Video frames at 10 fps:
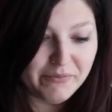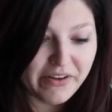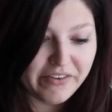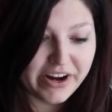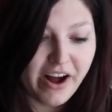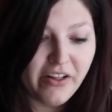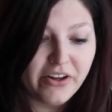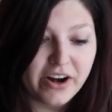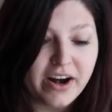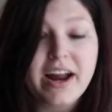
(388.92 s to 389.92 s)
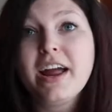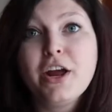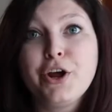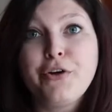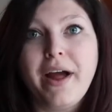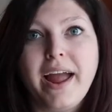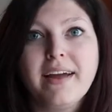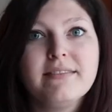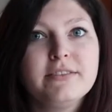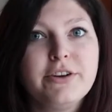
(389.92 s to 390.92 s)
Favorite color,
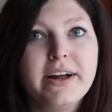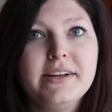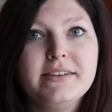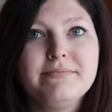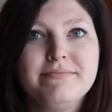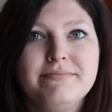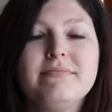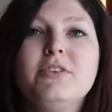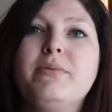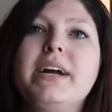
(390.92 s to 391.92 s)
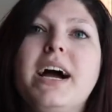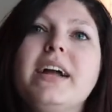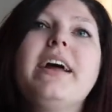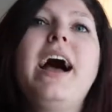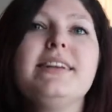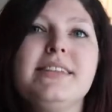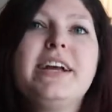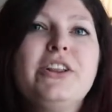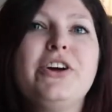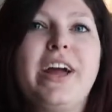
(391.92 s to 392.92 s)
gray. Gray, oh my god. As,
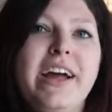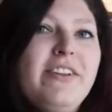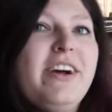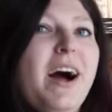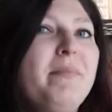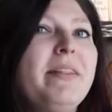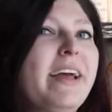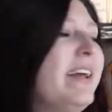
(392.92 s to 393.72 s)
like, look, I look up and,